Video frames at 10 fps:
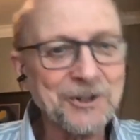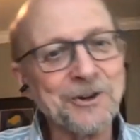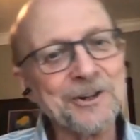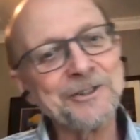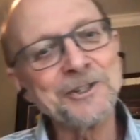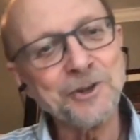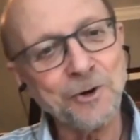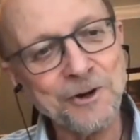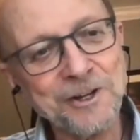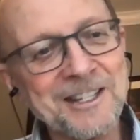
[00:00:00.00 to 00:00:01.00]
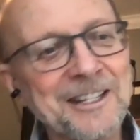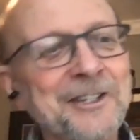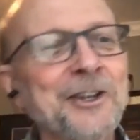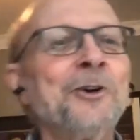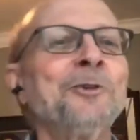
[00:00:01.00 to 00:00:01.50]
are notoriously
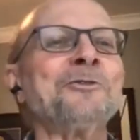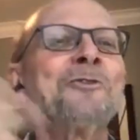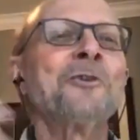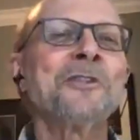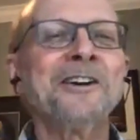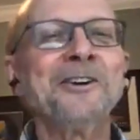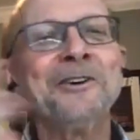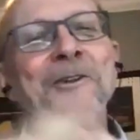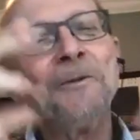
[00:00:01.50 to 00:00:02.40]
known for their